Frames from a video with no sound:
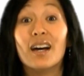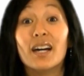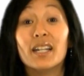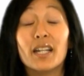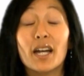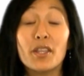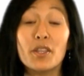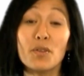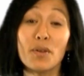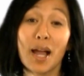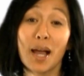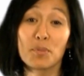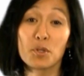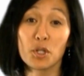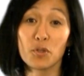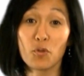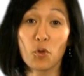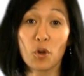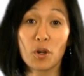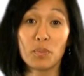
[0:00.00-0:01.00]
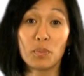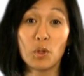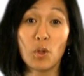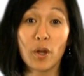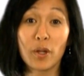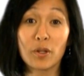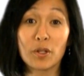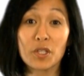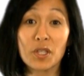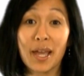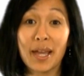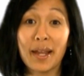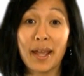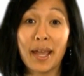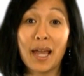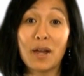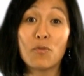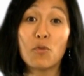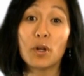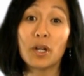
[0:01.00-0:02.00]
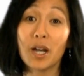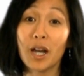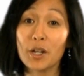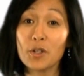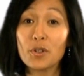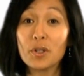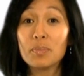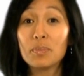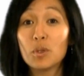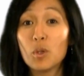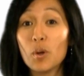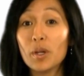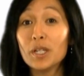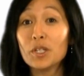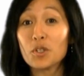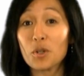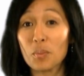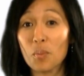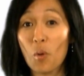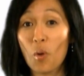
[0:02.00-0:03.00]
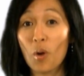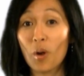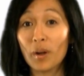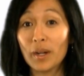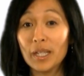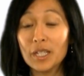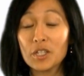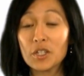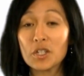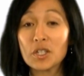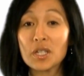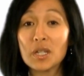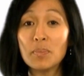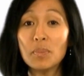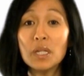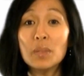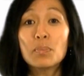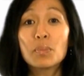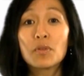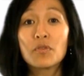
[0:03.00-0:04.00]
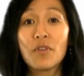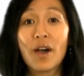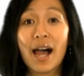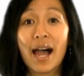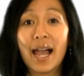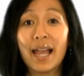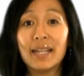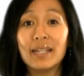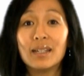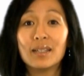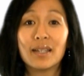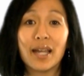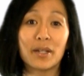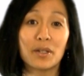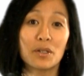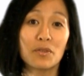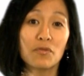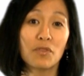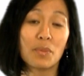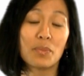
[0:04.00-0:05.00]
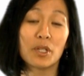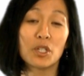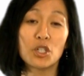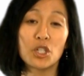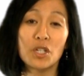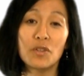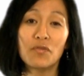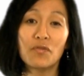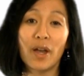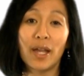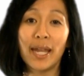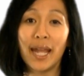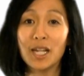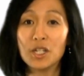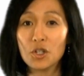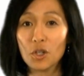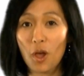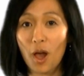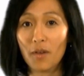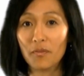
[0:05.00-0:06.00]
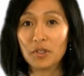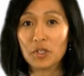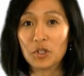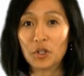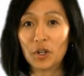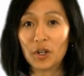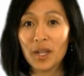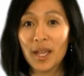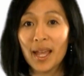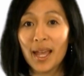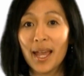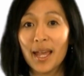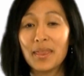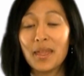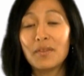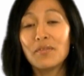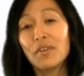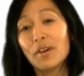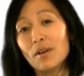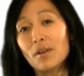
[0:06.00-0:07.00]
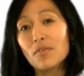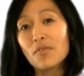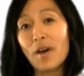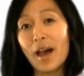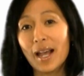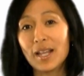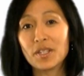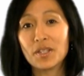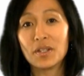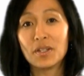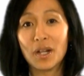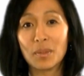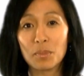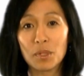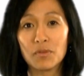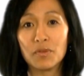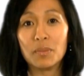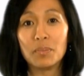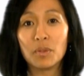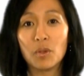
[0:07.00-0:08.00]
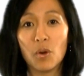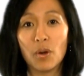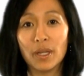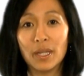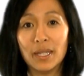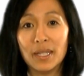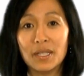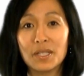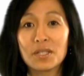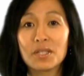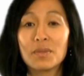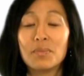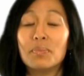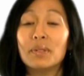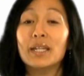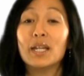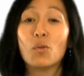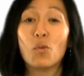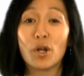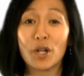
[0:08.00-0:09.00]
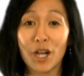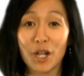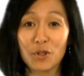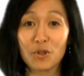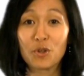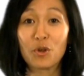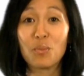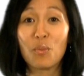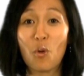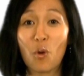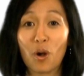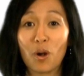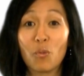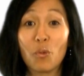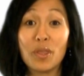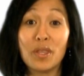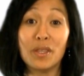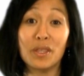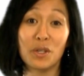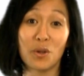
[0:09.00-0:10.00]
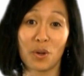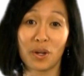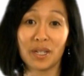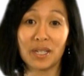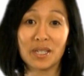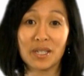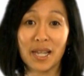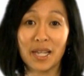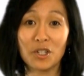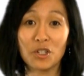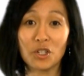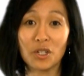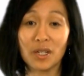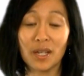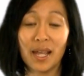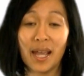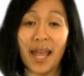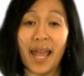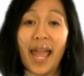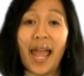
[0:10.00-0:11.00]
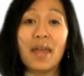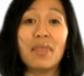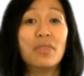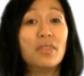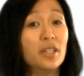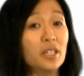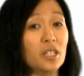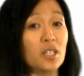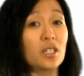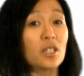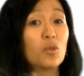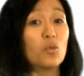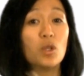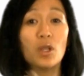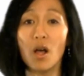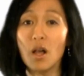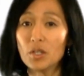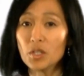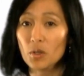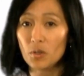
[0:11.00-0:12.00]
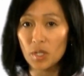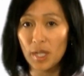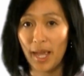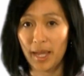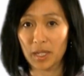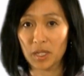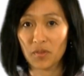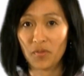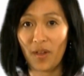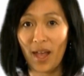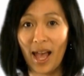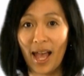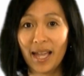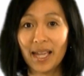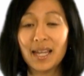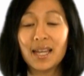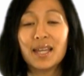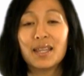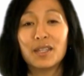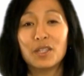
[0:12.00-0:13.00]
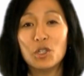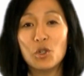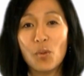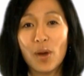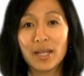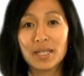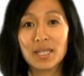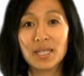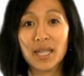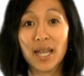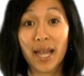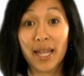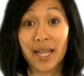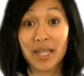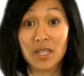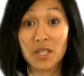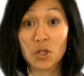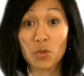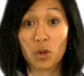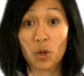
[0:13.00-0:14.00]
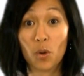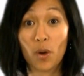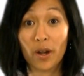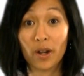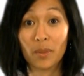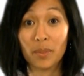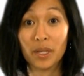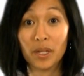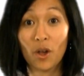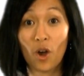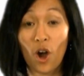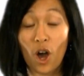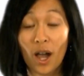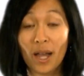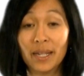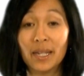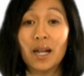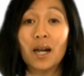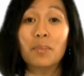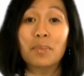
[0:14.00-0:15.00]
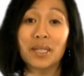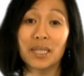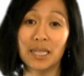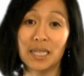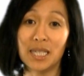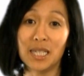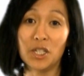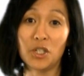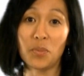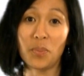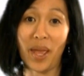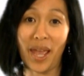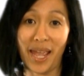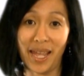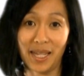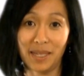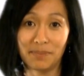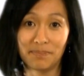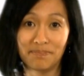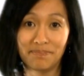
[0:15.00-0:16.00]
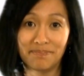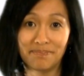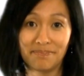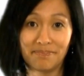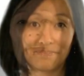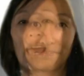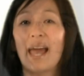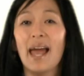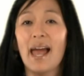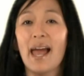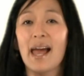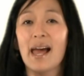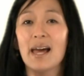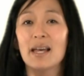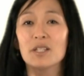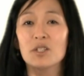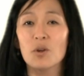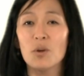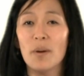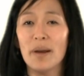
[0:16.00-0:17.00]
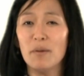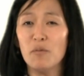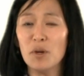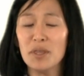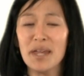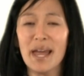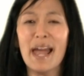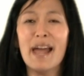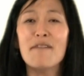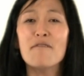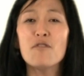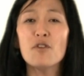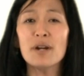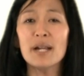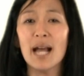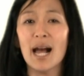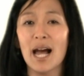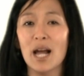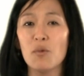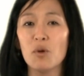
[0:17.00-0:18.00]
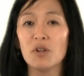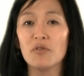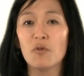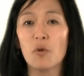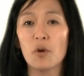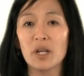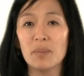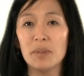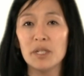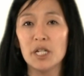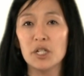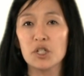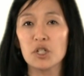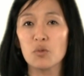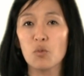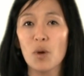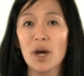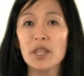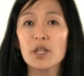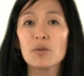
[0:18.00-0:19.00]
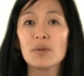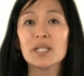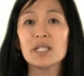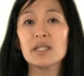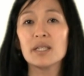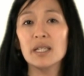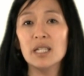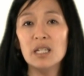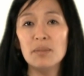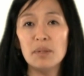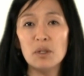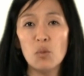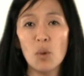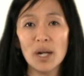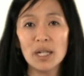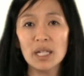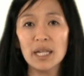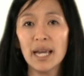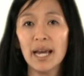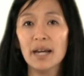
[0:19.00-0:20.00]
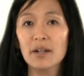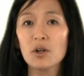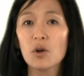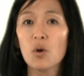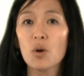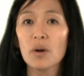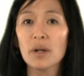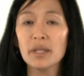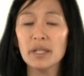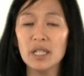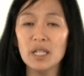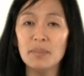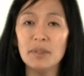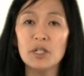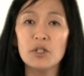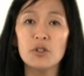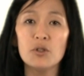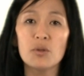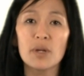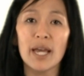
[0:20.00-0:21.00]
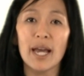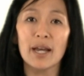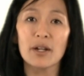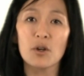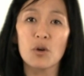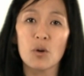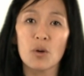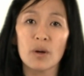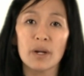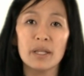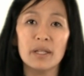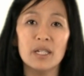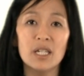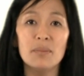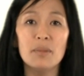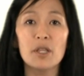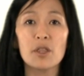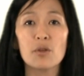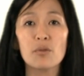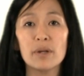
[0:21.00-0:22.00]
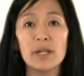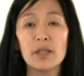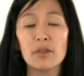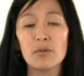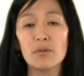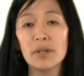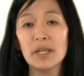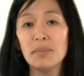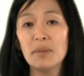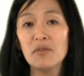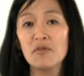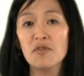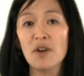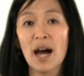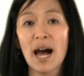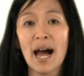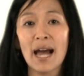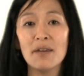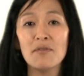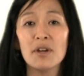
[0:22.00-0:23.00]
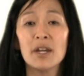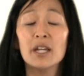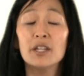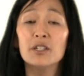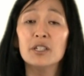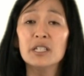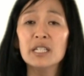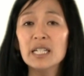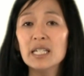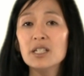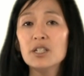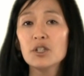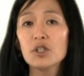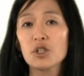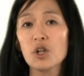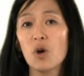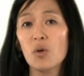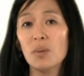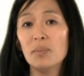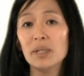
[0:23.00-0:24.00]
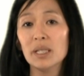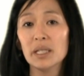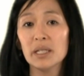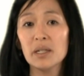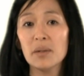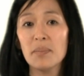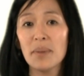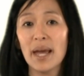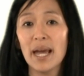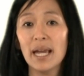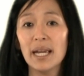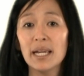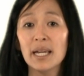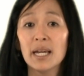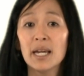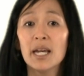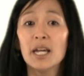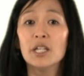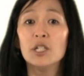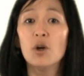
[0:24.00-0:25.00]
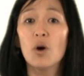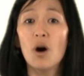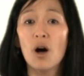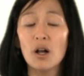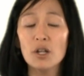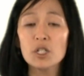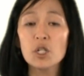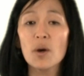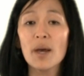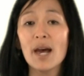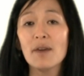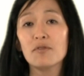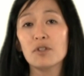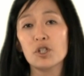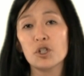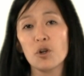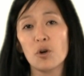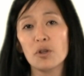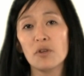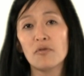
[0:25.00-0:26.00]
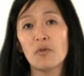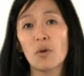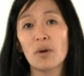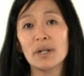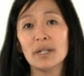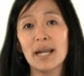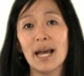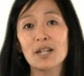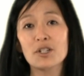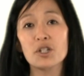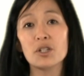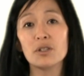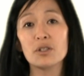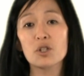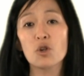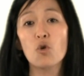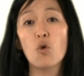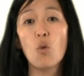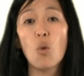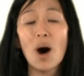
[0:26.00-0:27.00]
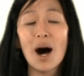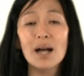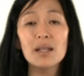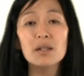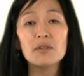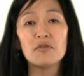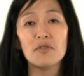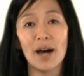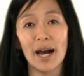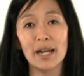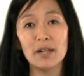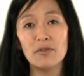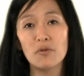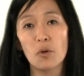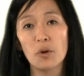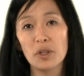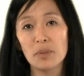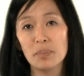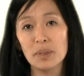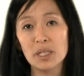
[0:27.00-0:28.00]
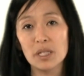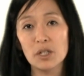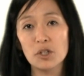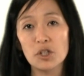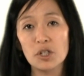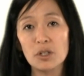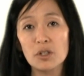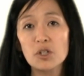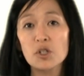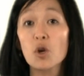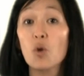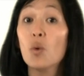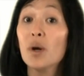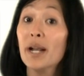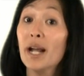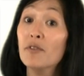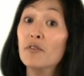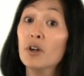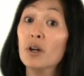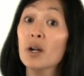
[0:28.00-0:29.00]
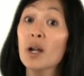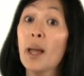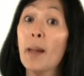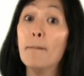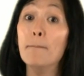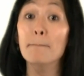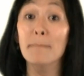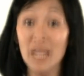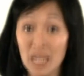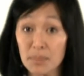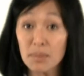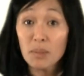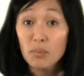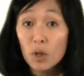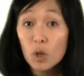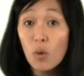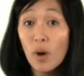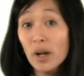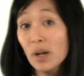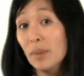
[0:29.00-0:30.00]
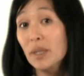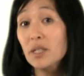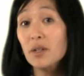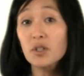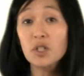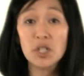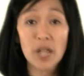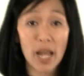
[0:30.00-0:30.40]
Another option for employers that have 100 employees or more is to simply provide a letter from the chief financial officer that verifies the number of employees being 100 or more within the organization. And this will also satisfy the USCIS's requirement on ability to pay. So with every I-140 petition, whether it's the EB1 category, the EB2 category, the EB3 through EB5, you need to show ability to pay. You also have to show the foreign national is qualified for the position. So whatever minimum requirements are